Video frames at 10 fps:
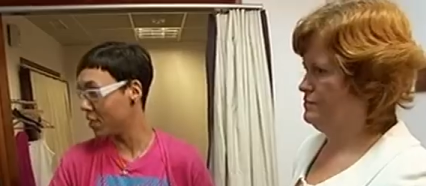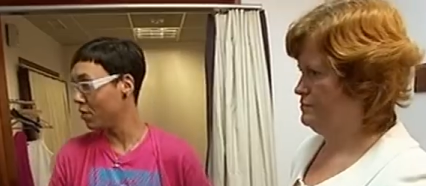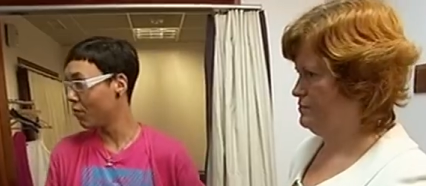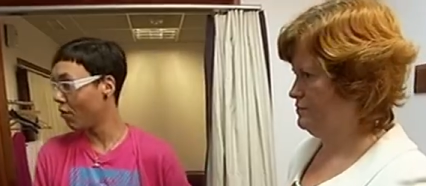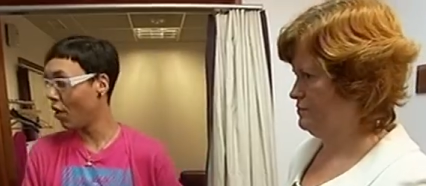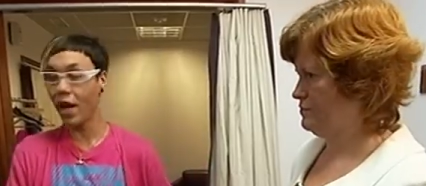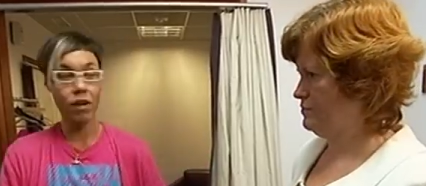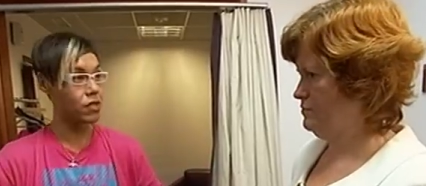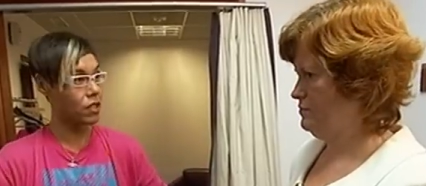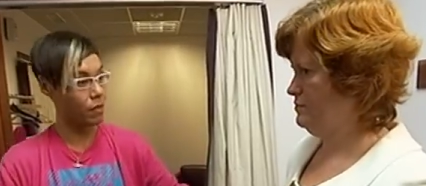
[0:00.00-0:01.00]
Speaker 1: it to,
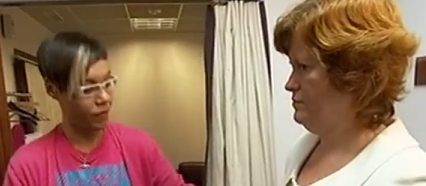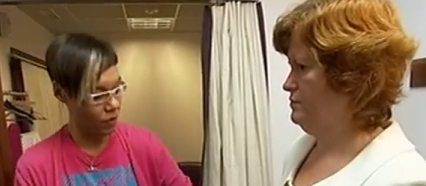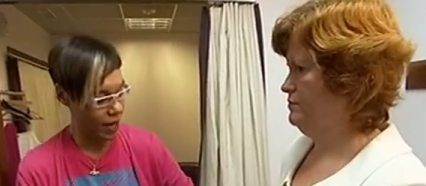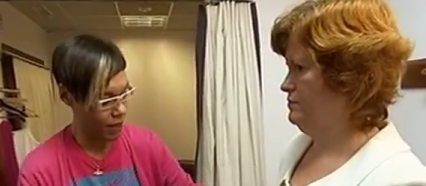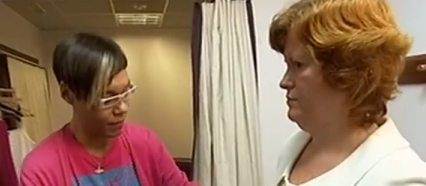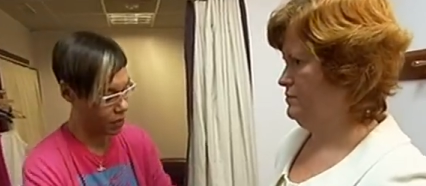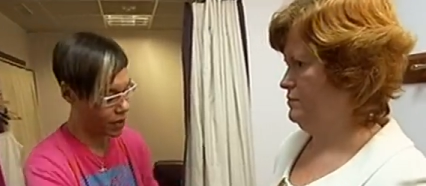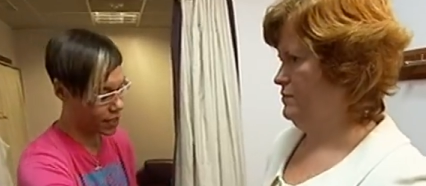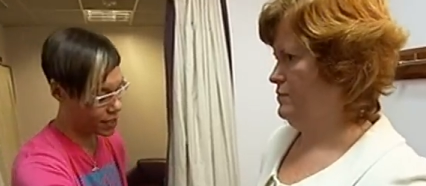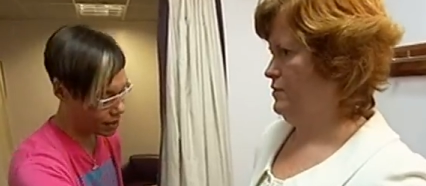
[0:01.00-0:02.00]
right on top of your hip,
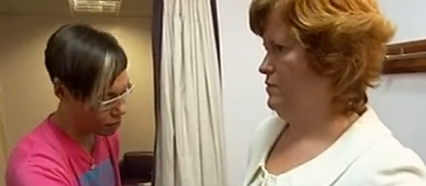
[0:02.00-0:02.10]
so we can